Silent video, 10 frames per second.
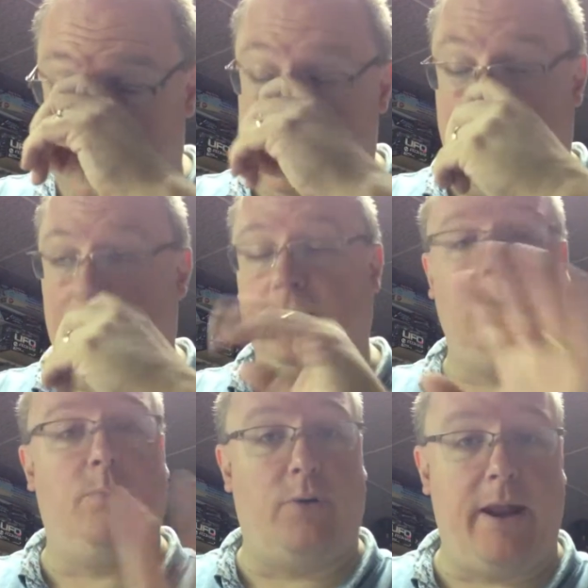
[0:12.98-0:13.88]
taking a
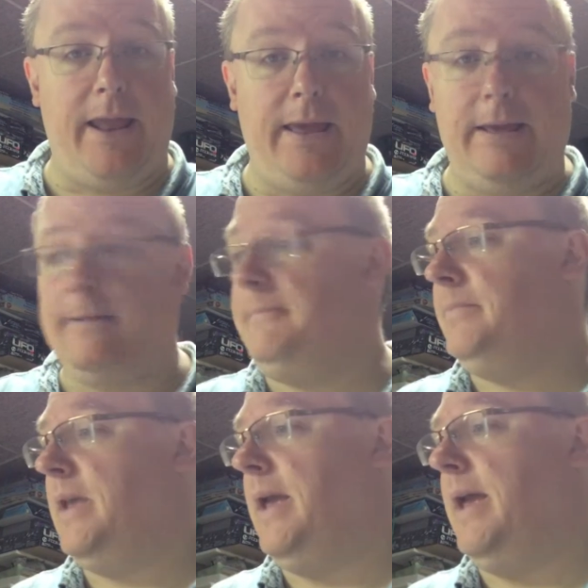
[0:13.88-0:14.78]
little break,
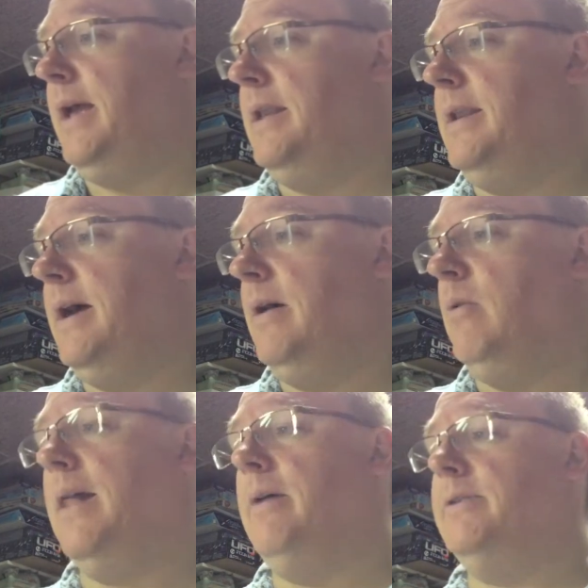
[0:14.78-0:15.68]
and
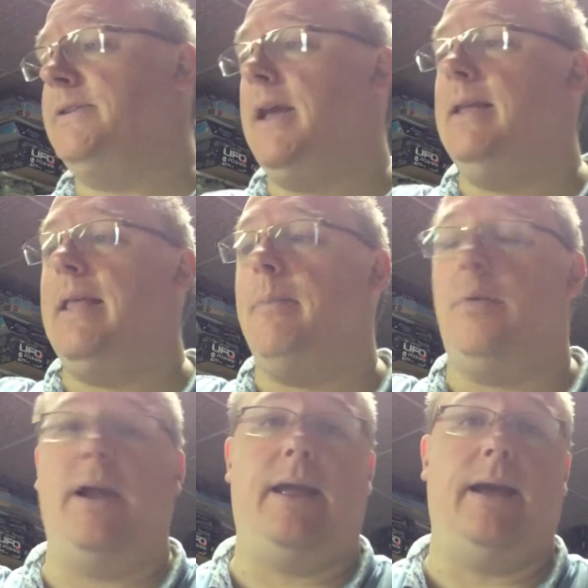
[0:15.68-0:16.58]
while I was taking
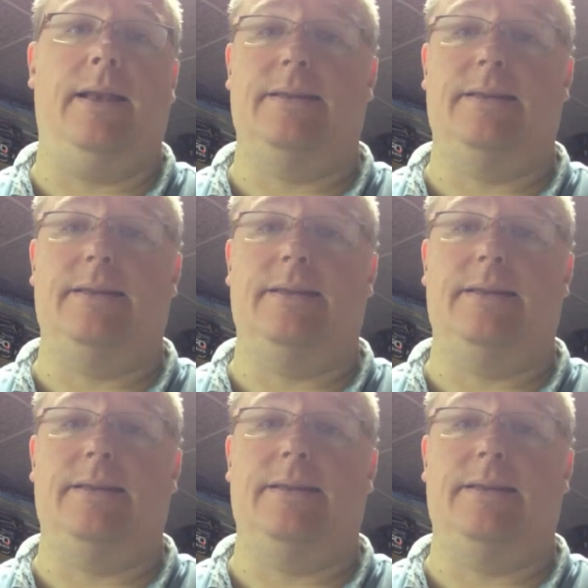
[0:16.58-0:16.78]
that break, I